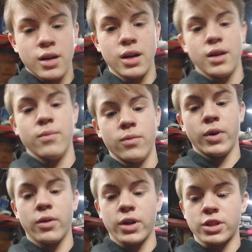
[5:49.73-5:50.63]
um, we
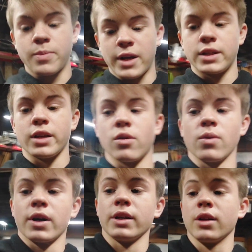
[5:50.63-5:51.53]
were expecting to
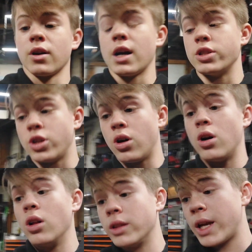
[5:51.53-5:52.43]
work in the garage
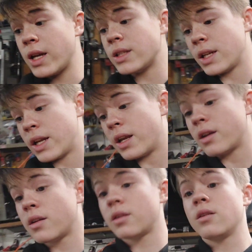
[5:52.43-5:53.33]
all day today.
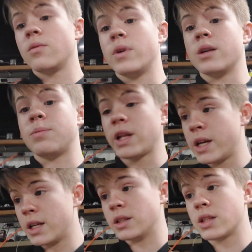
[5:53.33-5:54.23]
We had
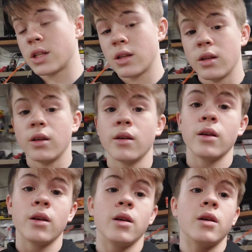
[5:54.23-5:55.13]
plans.
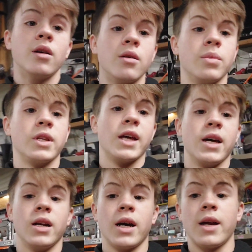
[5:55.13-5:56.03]
But
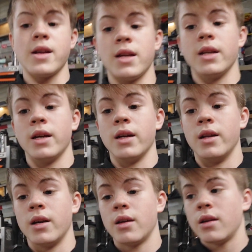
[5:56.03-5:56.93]
then I needed
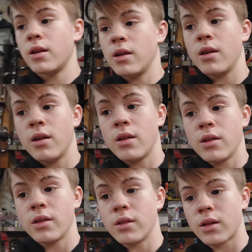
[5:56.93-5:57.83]

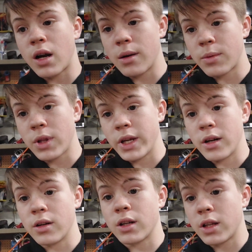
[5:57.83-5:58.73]
carb
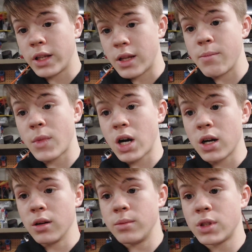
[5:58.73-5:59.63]
cleaner to clean them
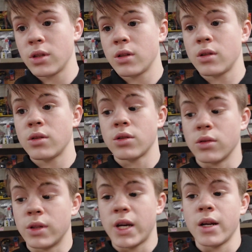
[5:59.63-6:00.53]
carbs, so
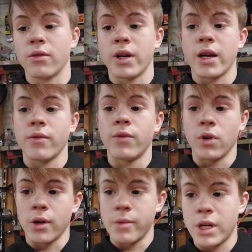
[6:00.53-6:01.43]
Dad ran
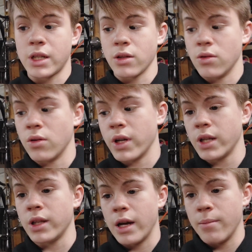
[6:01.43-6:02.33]
for me to go get
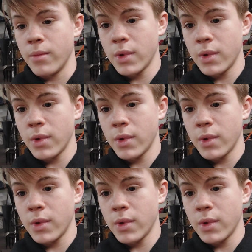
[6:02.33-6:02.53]
them,